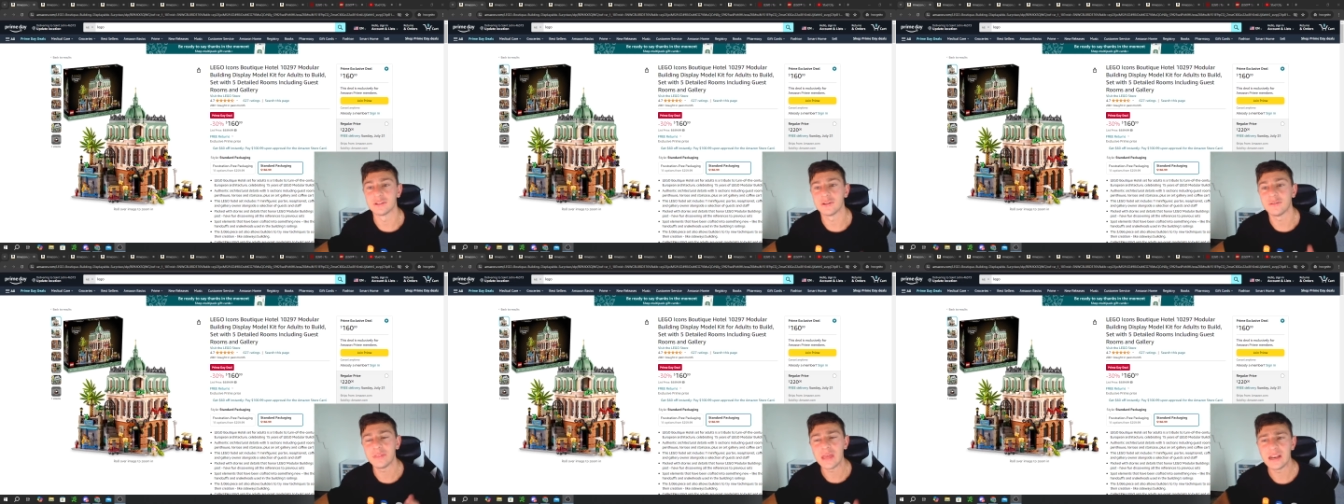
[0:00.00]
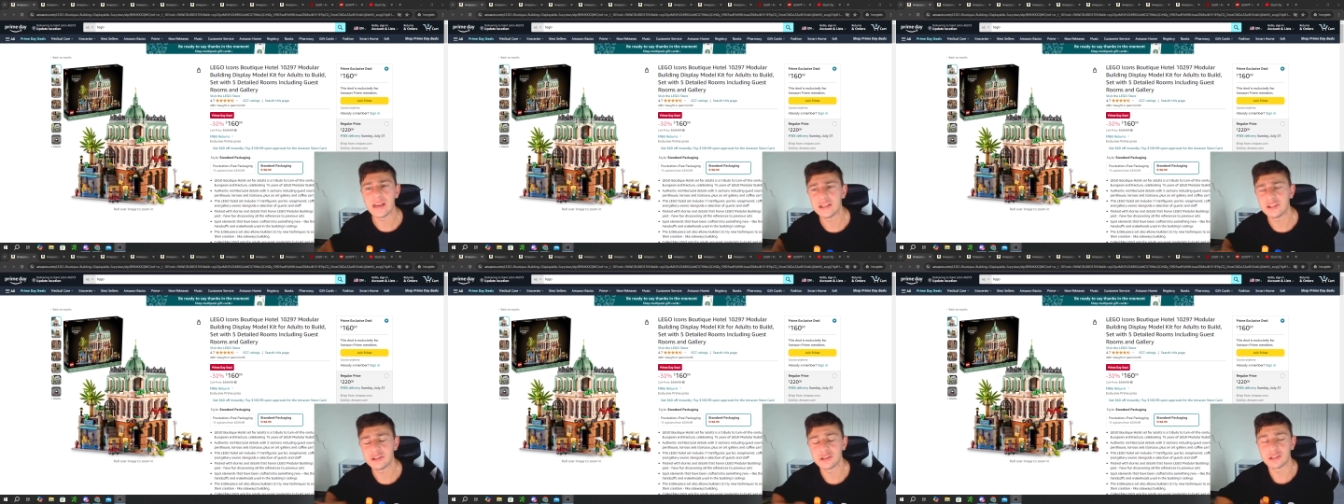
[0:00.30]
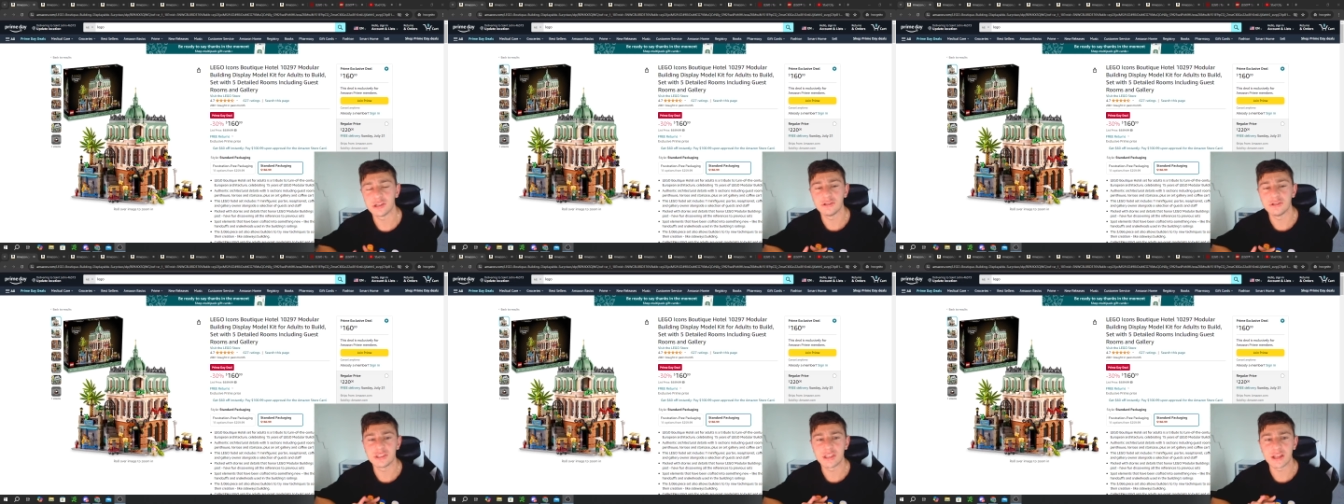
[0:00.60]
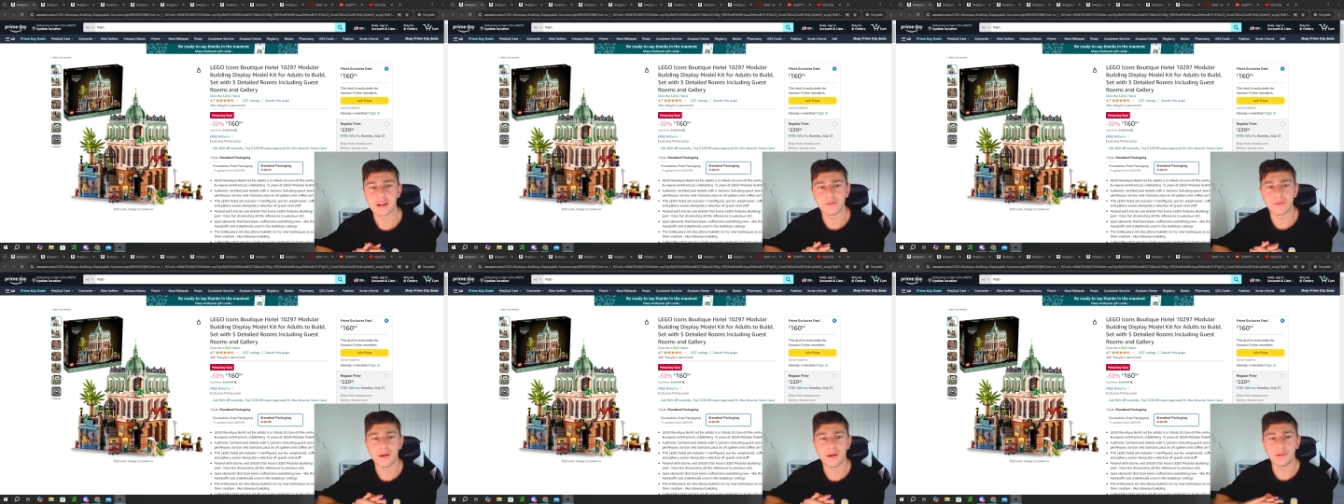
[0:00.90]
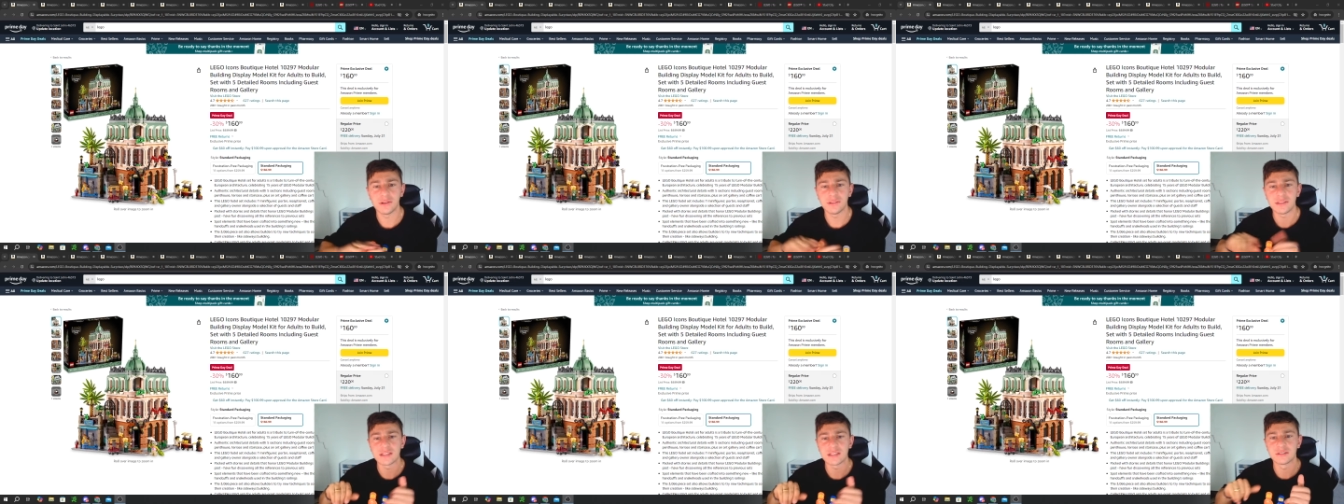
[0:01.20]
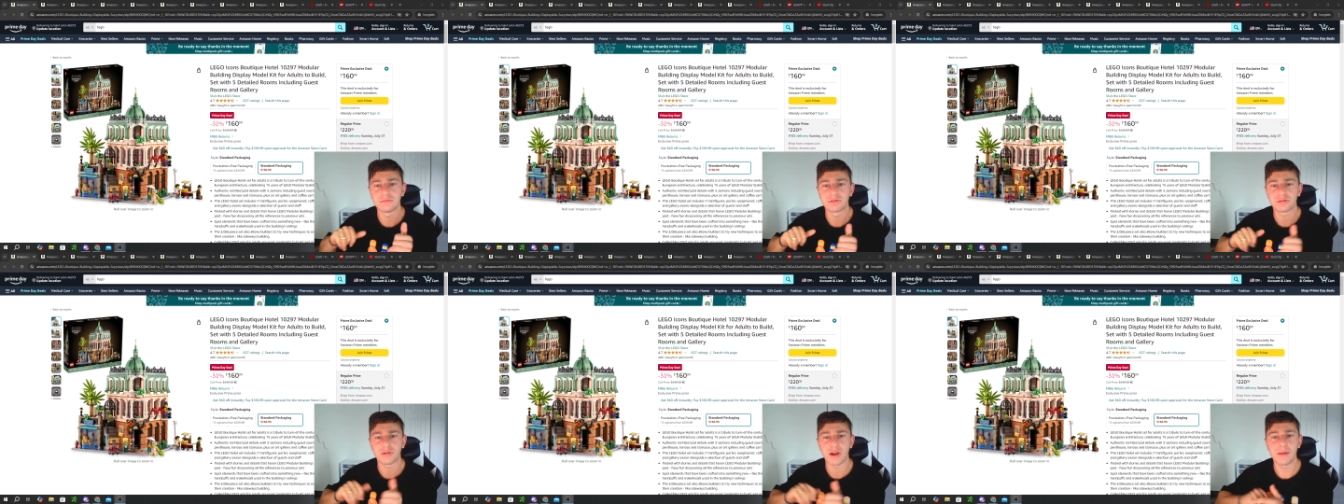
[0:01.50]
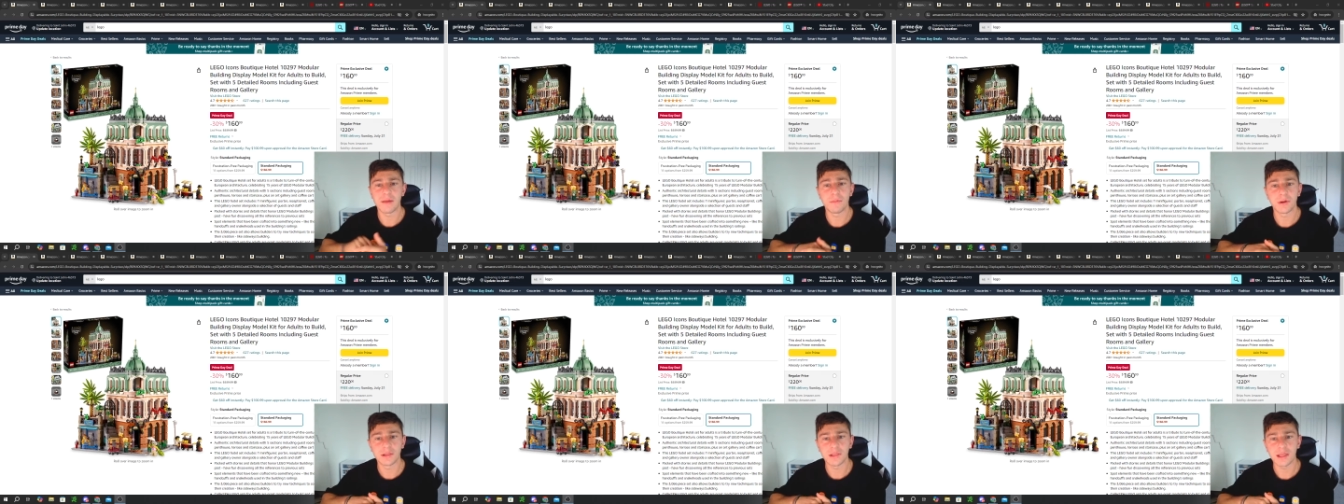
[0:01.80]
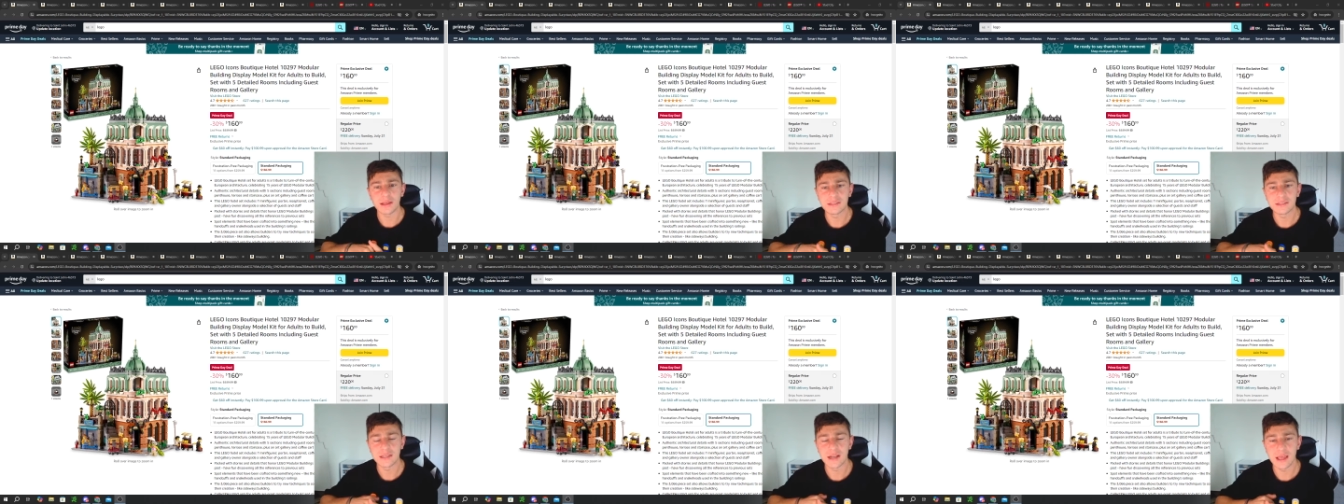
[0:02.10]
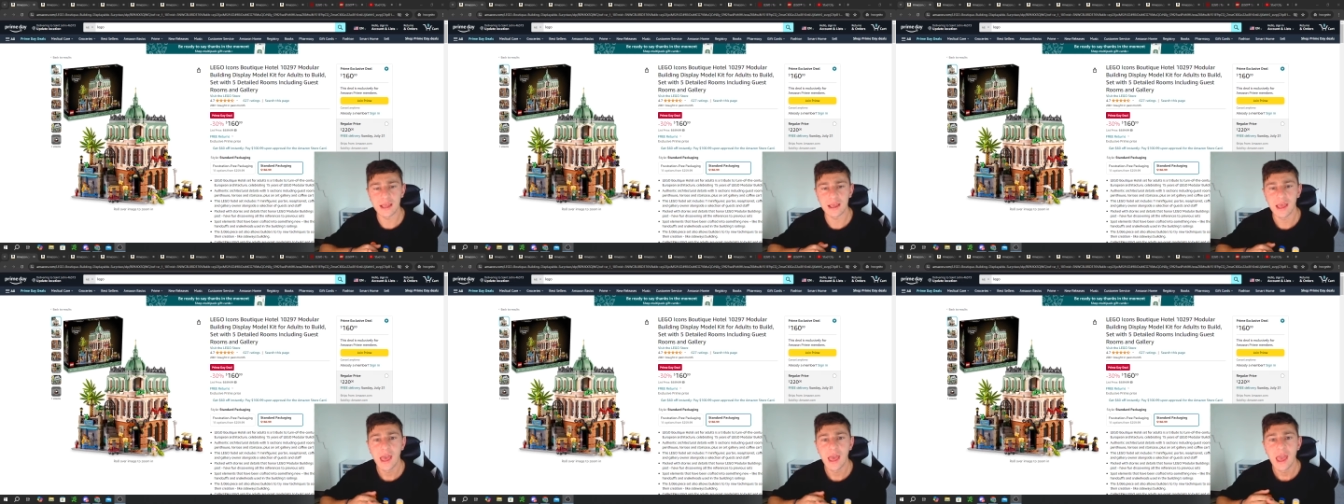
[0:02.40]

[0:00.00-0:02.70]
So if that interests you, stick around, hit that subscribe button like today